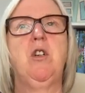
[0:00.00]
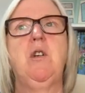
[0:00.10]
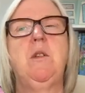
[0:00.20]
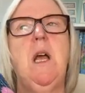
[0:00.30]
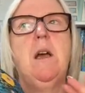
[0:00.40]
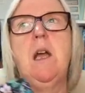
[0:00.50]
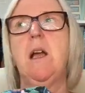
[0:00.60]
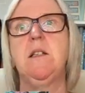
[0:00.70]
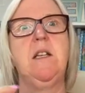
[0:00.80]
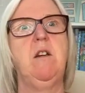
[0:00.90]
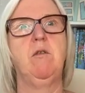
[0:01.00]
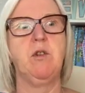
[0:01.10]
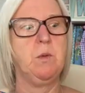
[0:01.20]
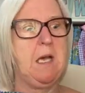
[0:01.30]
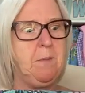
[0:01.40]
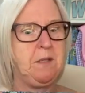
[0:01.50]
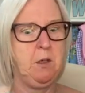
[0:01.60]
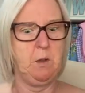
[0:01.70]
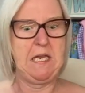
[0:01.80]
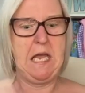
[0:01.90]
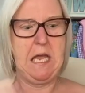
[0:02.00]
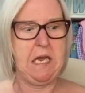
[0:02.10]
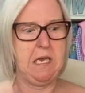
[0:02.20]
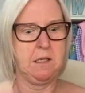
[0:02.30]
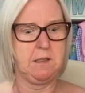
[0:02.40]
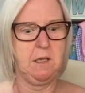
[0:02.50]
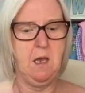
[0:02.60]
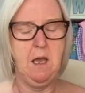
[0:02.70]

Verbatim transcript: She was, I can't say enough, she was absolutely ace